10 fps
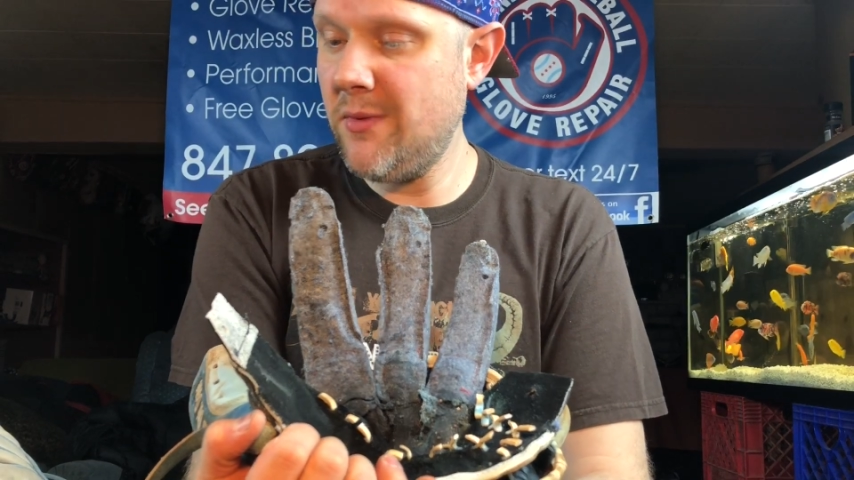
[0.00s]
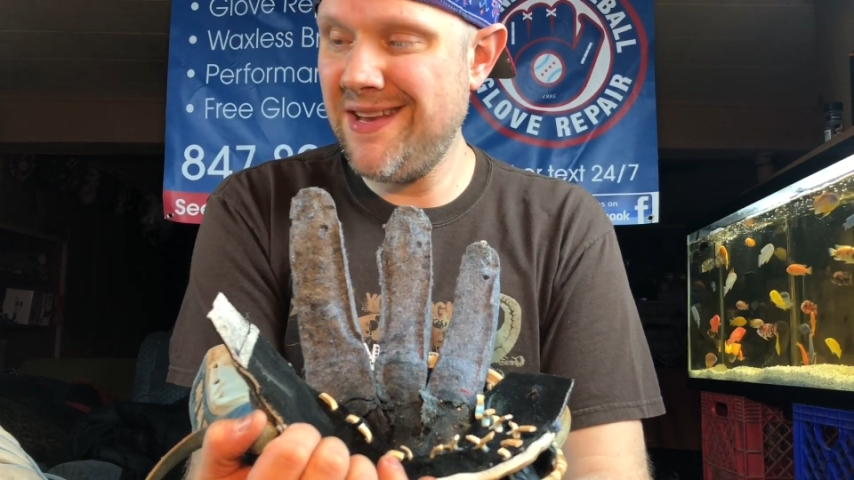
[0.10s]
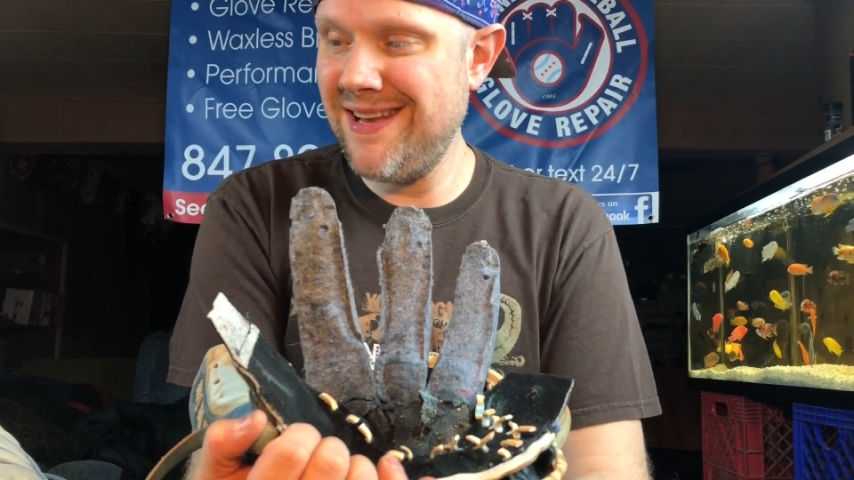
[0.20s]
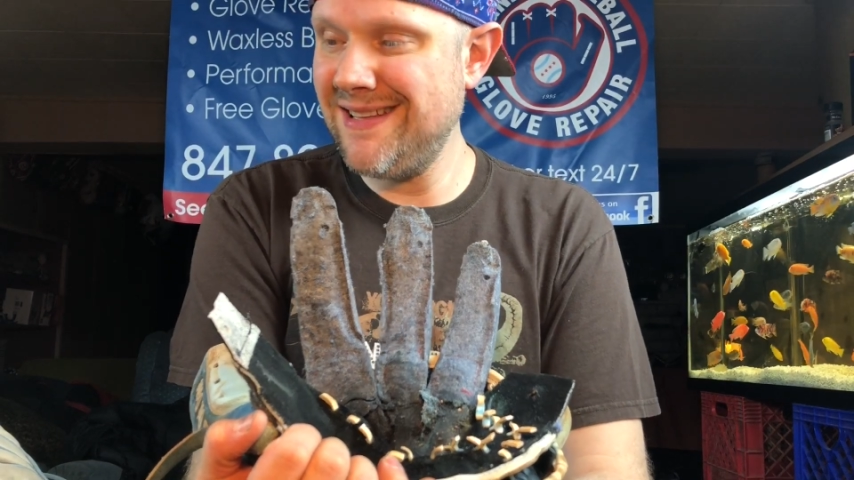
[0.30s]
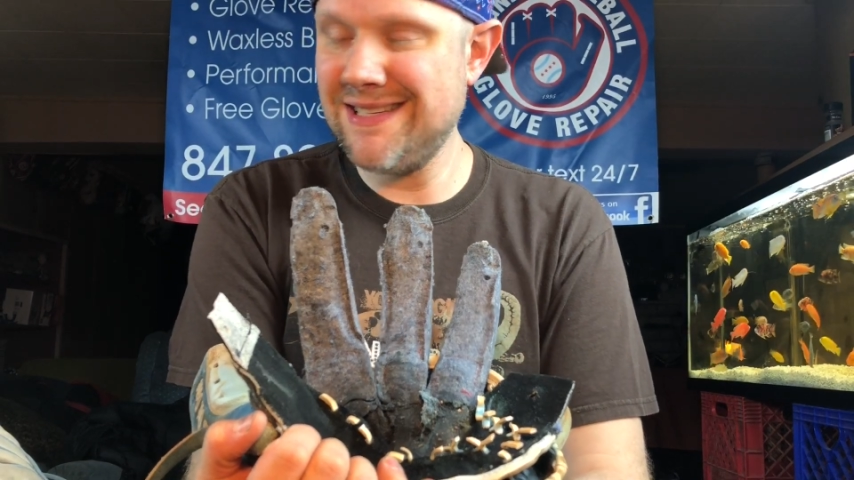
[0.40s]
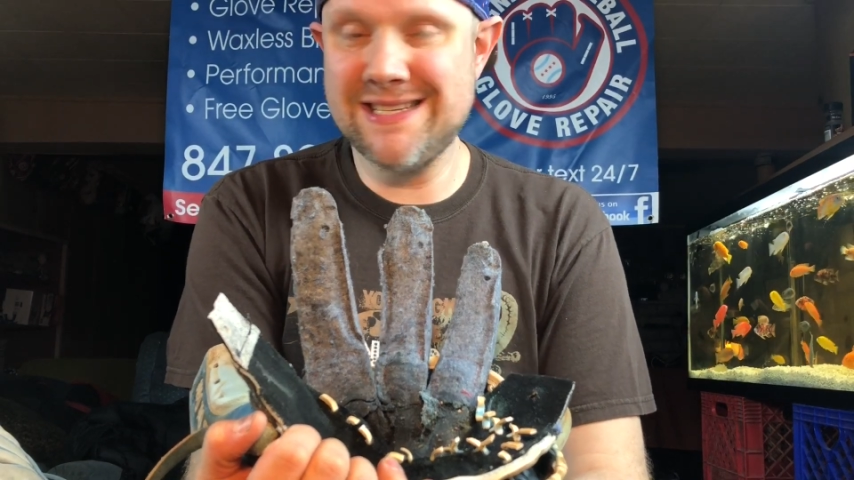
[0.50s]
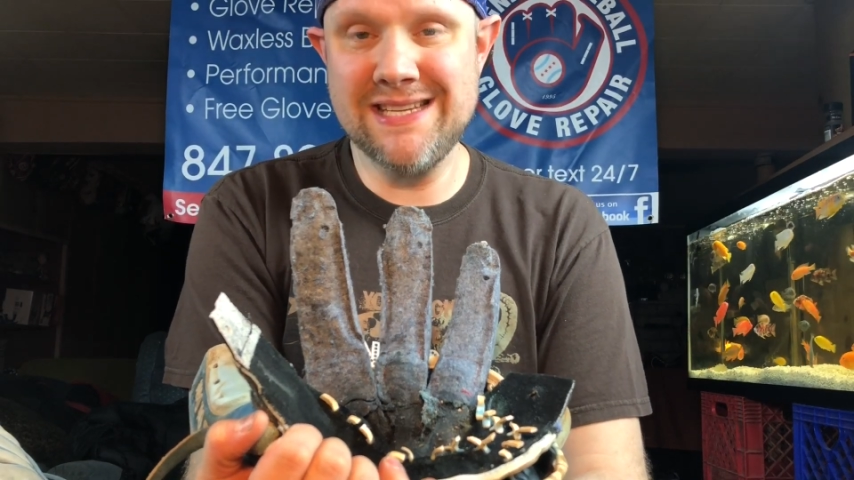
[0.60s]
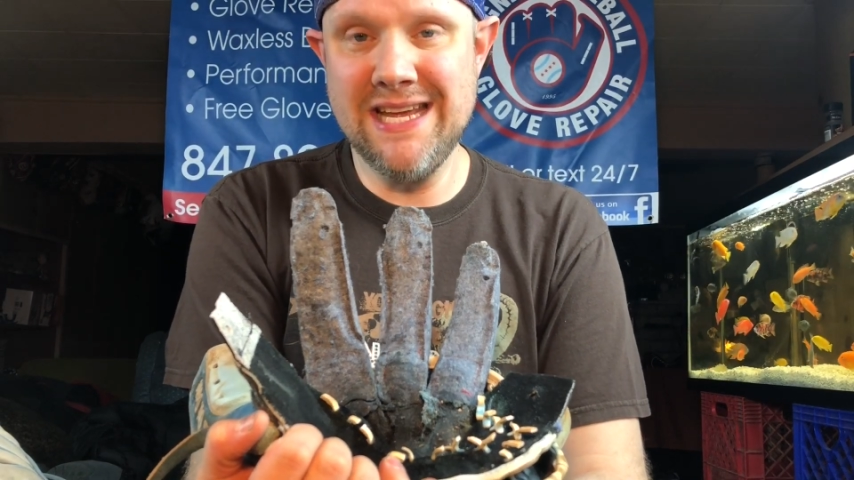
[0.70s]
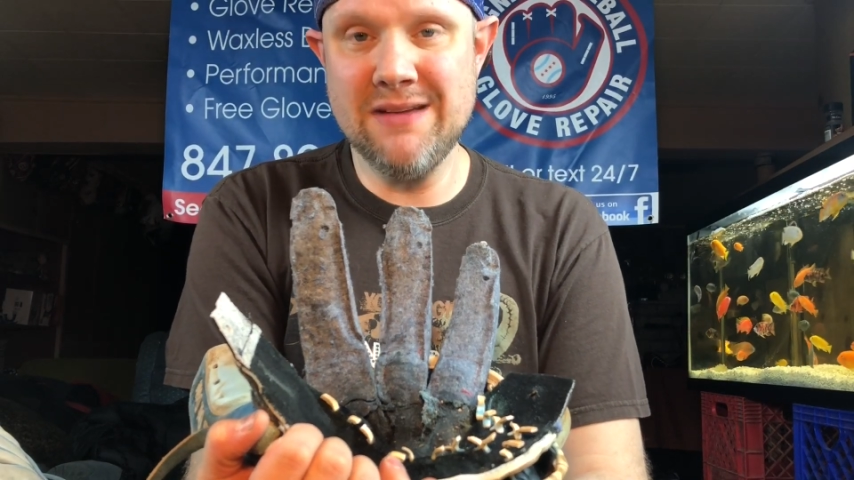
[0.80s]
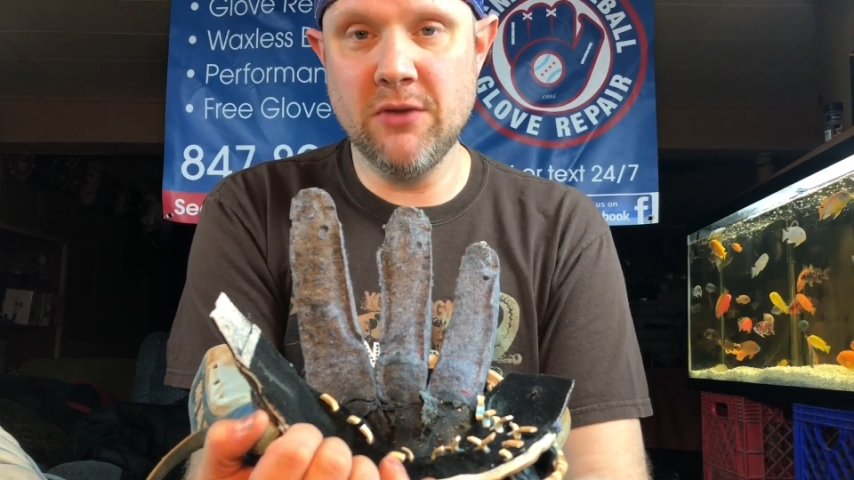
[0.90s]
we didn't
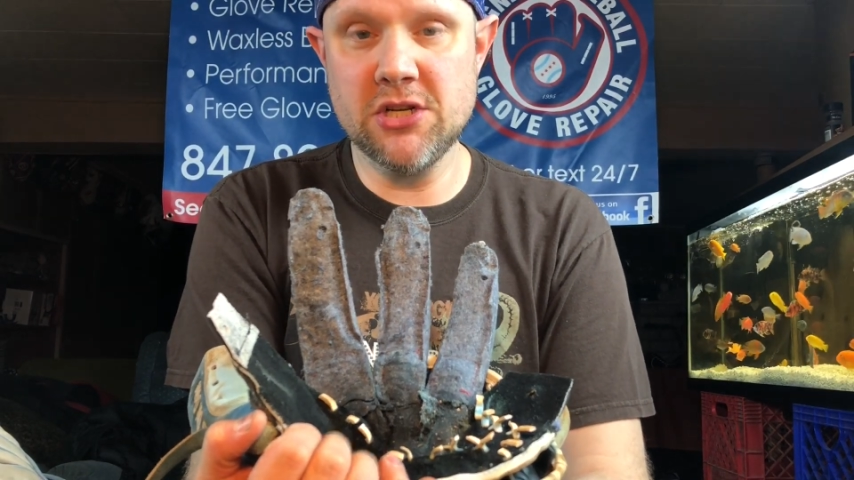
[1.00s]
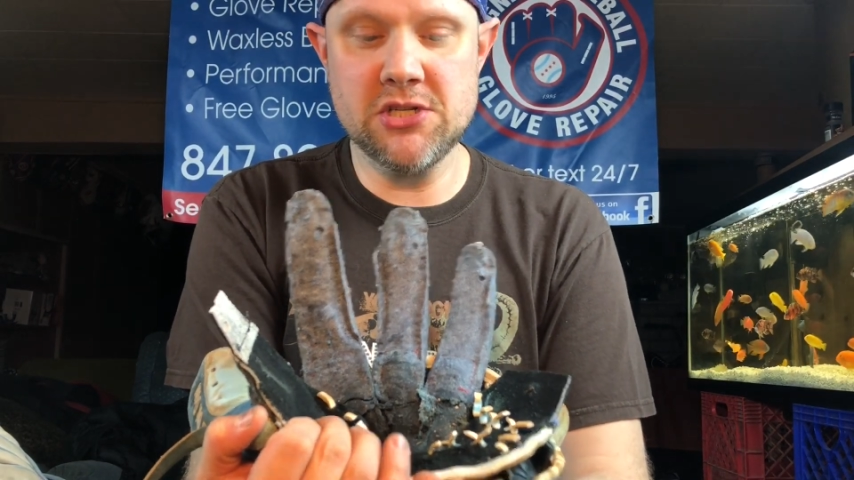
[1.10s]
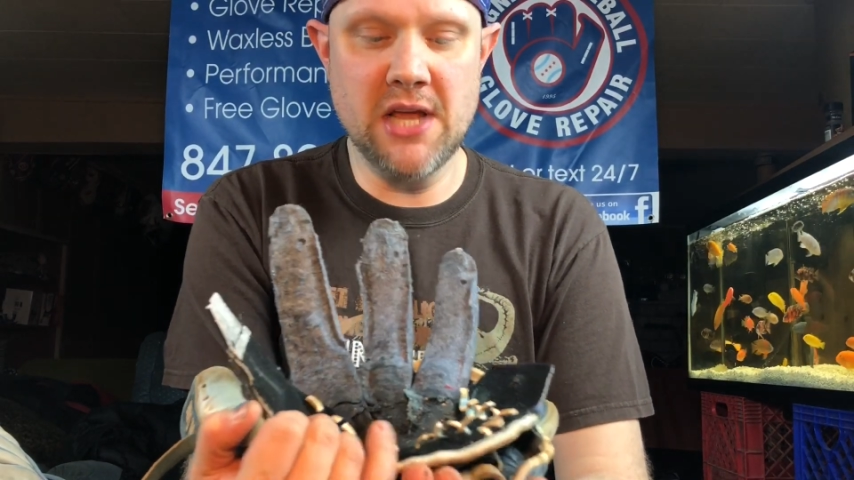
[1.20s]
see much